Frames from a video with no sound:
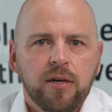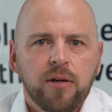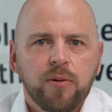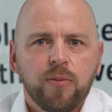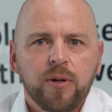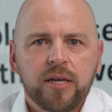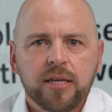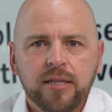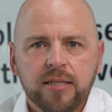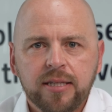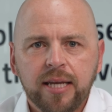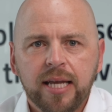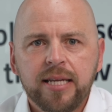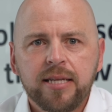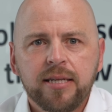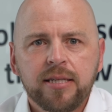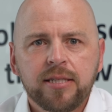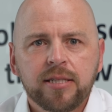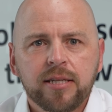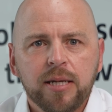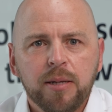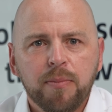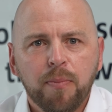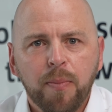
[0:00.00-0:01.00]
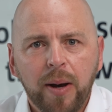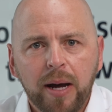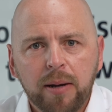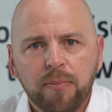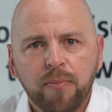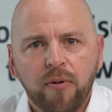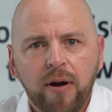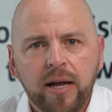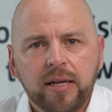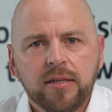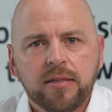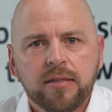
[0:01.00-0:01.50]
We continue to see bad
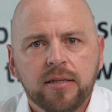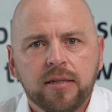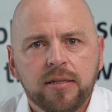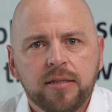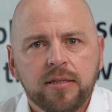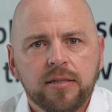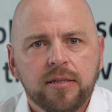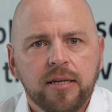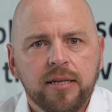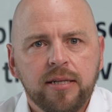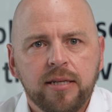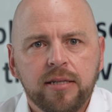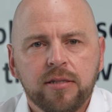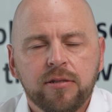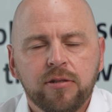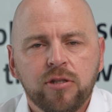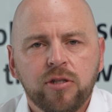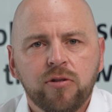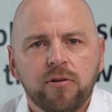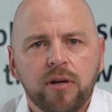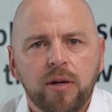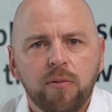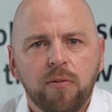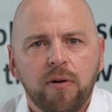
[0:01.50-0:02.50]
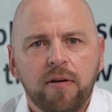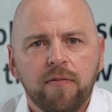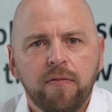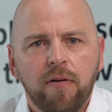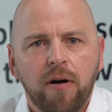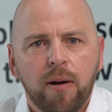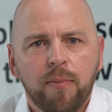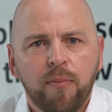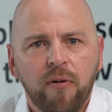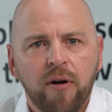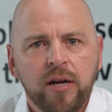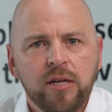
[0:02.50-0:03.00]
practice in industry where
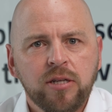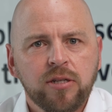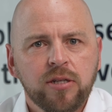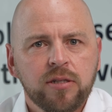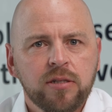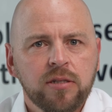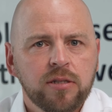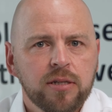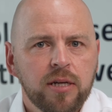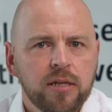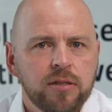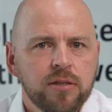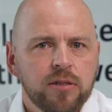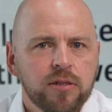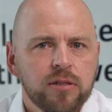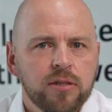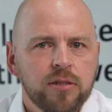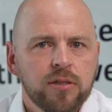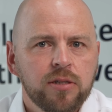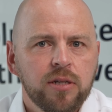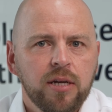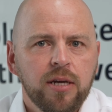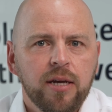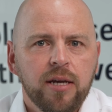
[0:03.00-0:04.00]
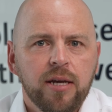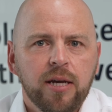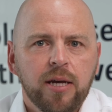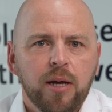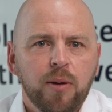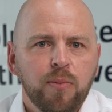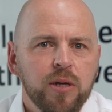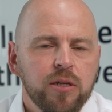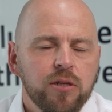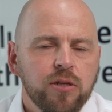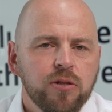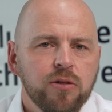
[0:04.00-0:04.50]
vibration sensors are
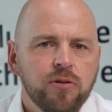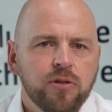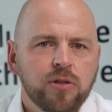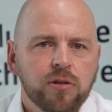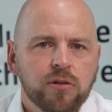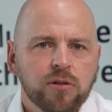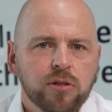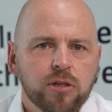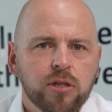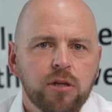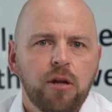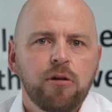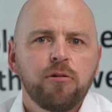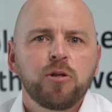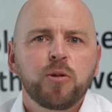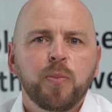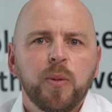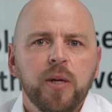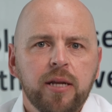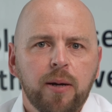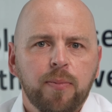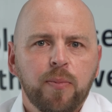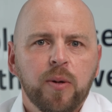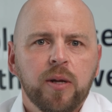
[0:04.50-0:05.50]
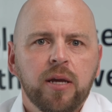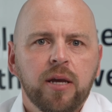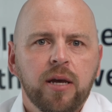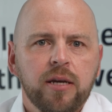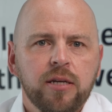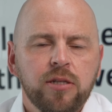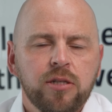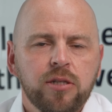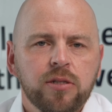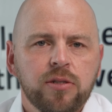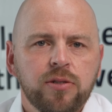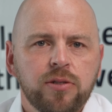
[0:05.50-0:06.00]
being used on slow speed
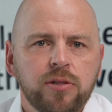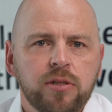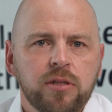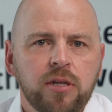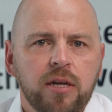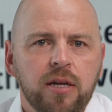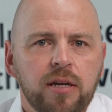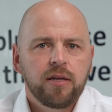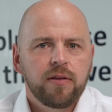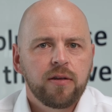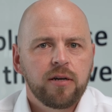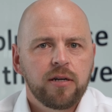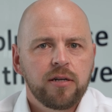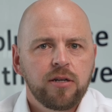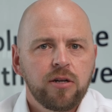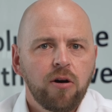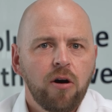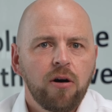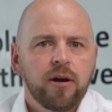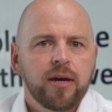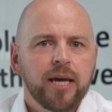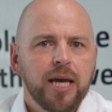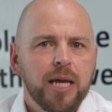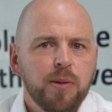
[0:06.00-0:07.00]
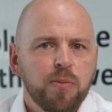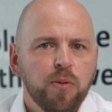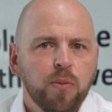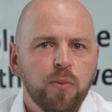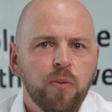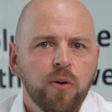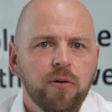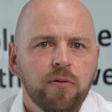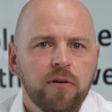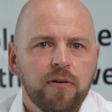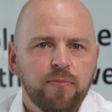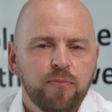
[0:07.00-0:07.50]
applications that are not
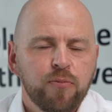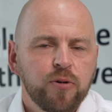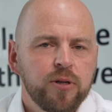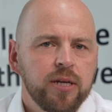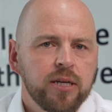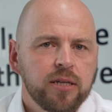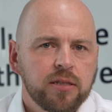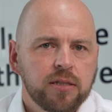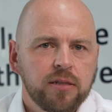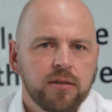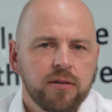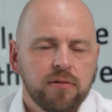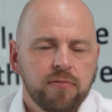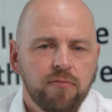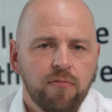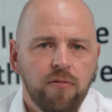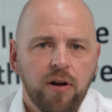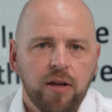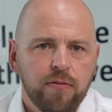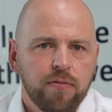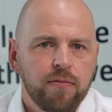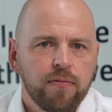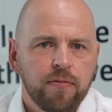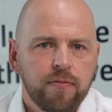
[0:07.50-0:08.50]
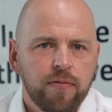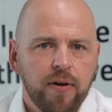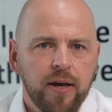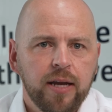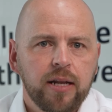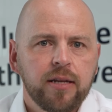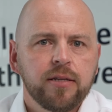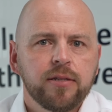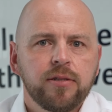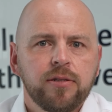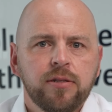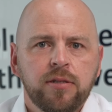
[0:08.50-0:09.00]
capable of predicting relevant
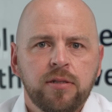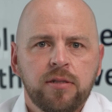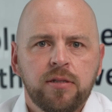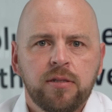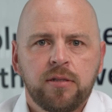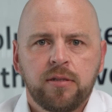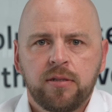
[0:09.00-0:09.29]
failures.